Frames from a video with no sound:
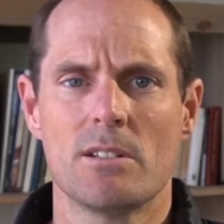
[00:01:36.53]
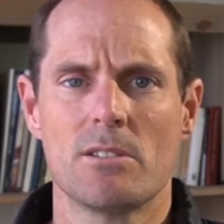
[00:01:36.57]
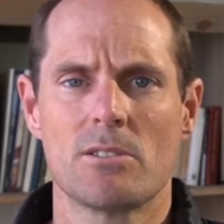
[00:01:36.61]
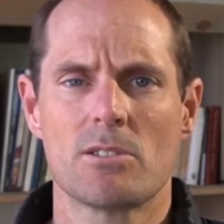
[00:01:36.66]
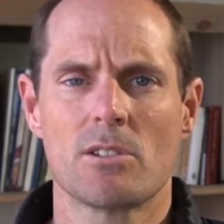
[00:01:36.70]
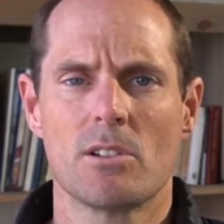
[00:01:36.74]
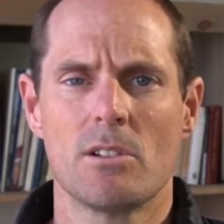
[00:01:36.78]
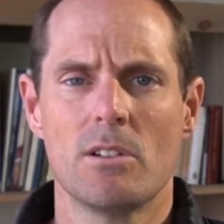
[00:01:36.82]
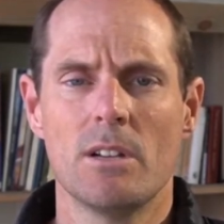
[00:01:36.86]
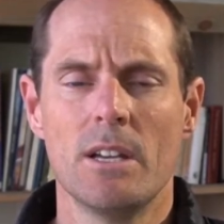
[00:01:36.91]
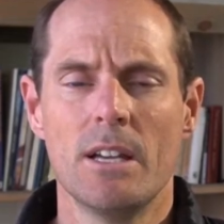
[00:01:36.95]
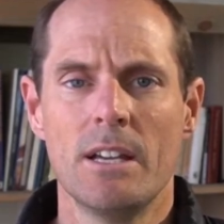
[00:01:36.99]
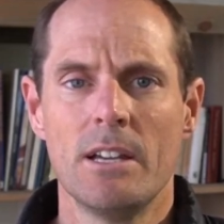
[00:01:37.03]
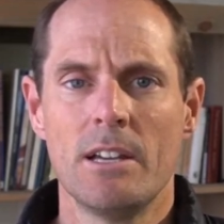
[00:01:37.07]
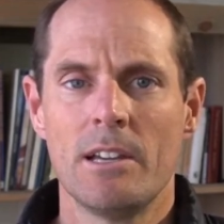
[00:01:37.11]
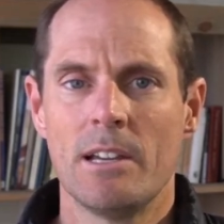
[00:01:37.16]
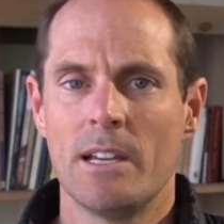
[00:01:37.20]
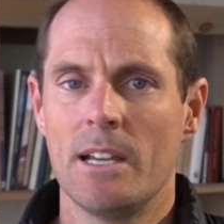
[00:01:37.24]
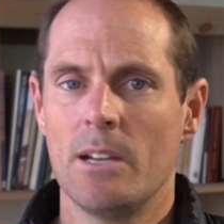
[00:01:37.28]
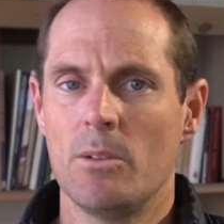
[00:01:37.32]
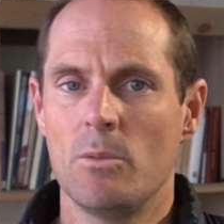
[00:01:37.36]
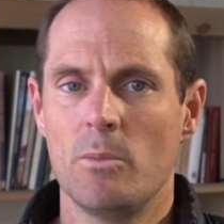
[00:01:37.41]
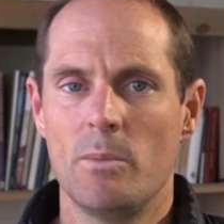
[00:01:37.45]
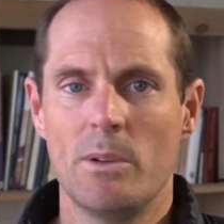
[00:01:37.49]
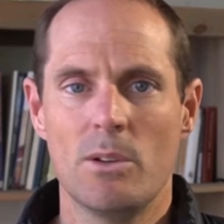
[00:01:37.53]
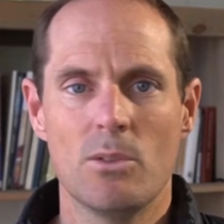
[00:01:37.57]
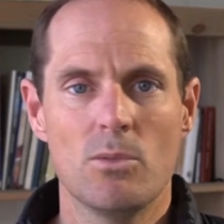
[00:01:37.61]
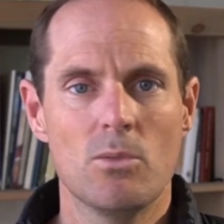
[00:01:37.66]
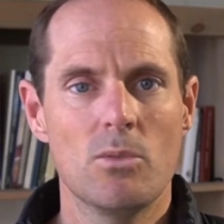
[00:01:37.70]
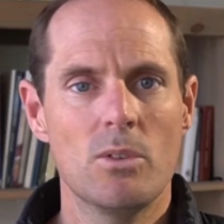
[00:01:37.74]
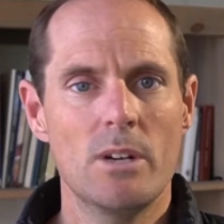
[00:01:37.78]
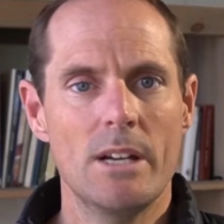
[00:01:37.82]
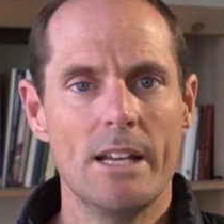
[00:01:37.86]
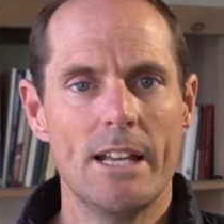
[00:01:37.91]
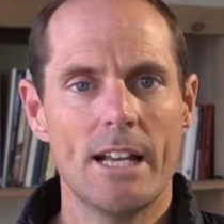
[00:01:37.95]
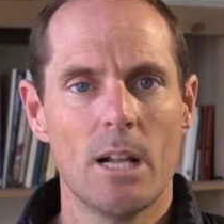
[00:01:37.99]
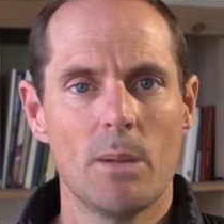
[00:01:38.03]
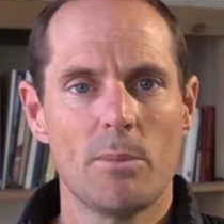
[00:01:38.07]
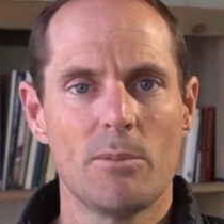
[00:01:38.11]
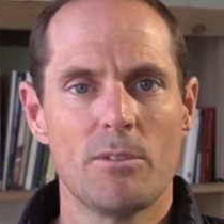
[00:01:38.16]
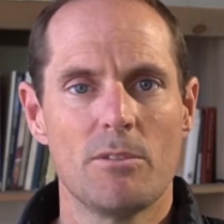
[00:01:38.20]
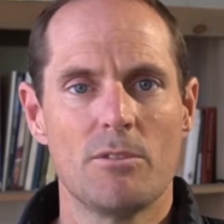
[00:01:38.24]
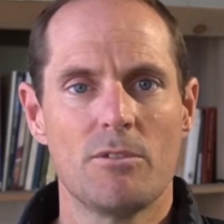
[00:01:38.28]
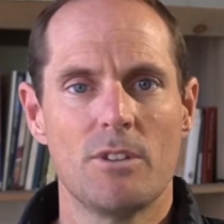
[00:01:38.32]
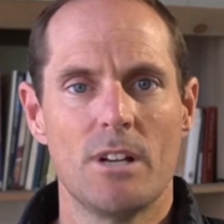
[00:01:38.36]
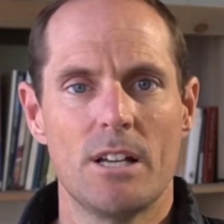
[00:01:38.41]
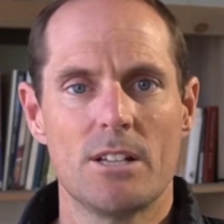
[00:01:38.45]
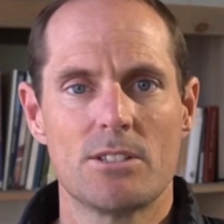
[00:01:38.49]
And so it would be really
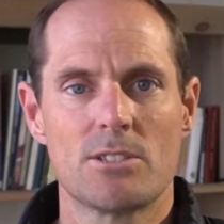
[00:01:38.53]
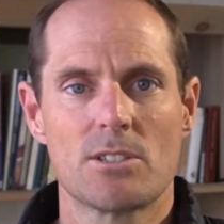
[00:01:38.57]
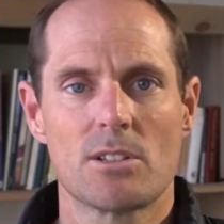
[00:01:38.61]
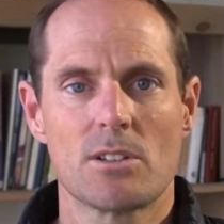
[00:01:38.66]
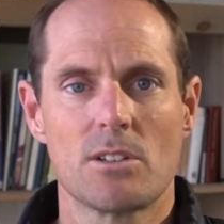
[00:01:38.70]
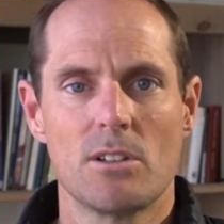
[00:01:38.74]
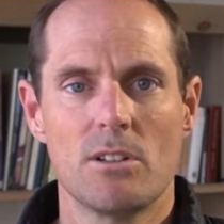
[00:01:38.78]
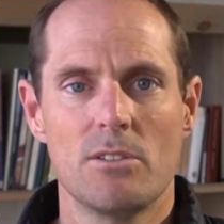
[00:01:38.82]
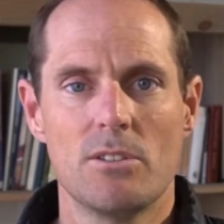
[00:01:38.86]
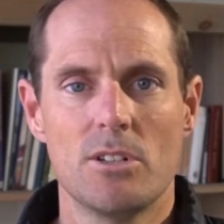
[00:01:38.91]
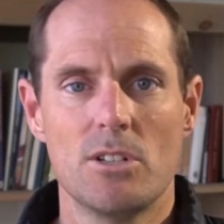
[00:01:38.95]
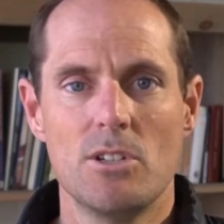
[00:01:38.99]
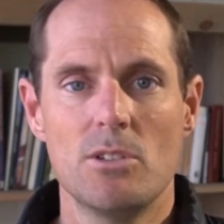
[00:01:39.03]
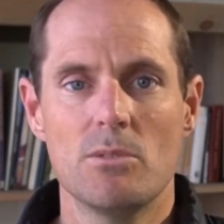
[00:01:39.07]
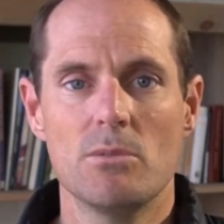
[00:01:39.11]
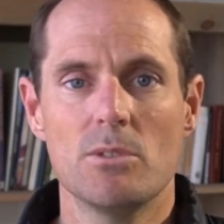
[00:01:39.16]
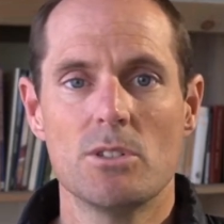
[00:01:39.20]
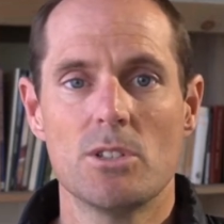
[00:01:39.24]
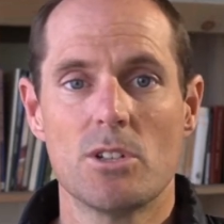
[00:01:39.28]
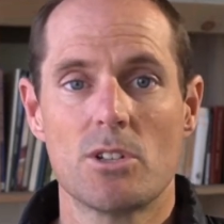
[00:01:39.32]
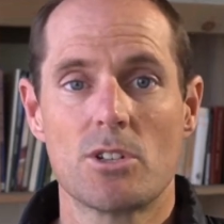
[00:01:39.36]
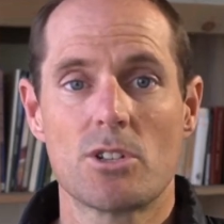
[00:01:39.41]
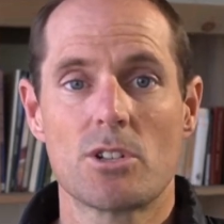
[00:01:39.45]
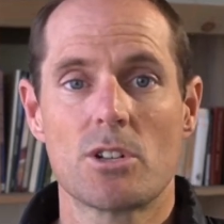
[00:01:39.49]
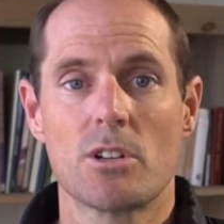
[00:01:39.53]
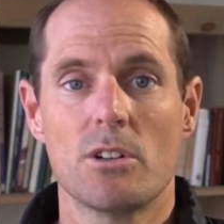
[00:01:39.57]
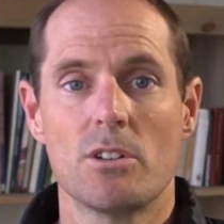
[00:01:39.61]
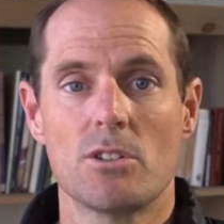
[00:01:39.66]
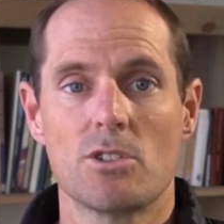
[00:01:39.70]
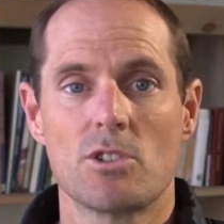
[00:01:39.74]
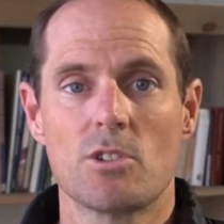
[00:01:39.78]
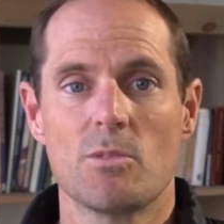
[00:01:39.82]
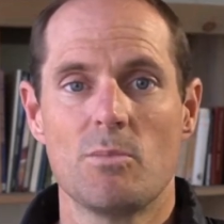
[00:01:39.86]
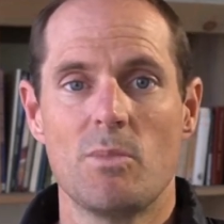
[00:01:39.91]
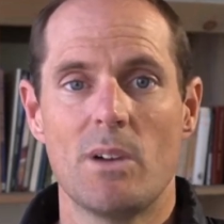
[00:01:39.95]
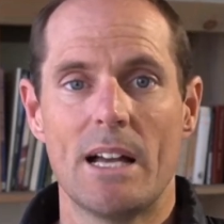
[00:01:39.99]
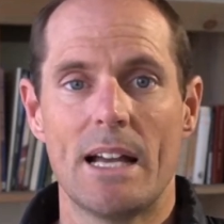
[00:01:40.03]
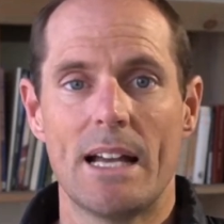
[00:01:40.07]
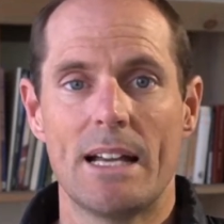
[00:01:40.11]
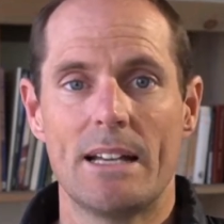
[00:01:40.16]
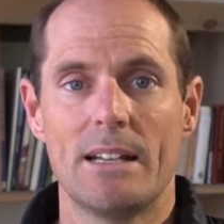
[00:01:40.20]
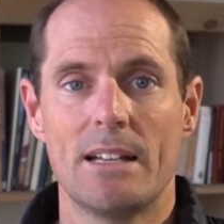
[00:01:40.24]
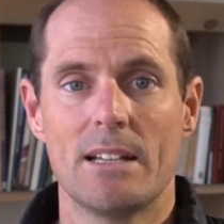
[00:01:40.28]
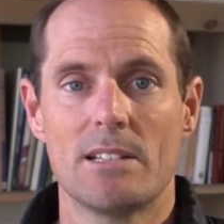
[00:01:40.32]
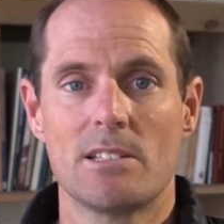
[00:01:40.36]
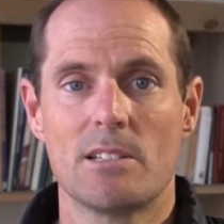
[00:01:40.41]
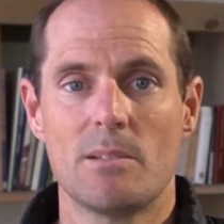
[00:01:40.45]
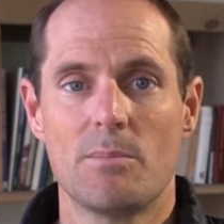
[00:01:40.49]
helpful for us to know that you as a church are
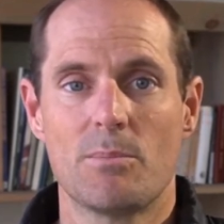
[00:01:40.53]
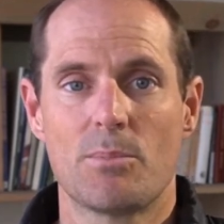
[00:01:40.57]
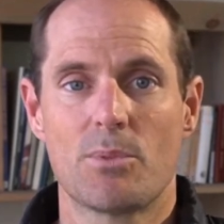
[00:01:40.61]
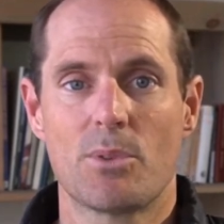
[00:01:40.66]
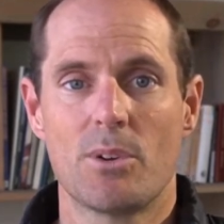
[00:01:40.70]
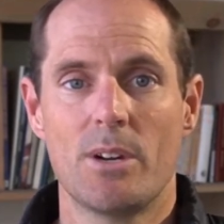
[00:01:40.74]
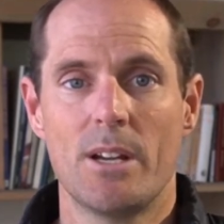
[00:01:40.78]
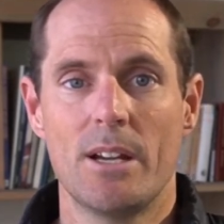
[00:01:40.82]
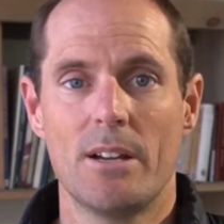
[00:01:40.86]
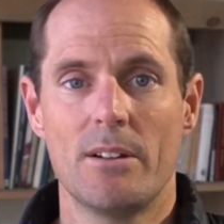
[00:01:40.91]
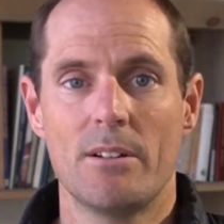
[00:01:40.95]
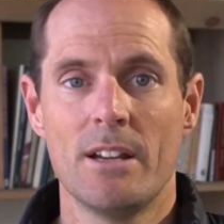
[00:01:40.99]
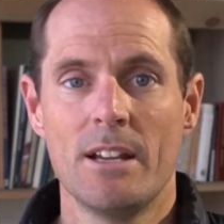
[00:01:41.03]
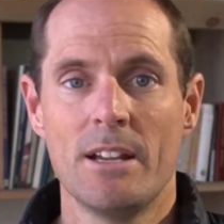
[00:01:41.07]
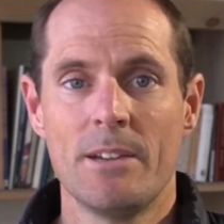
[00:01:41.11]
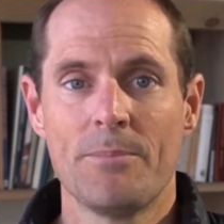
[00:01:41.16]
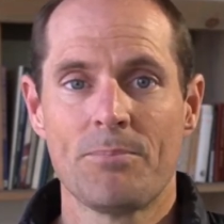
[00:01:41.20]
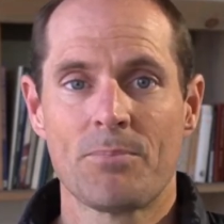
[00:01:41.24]
behind us in prayer.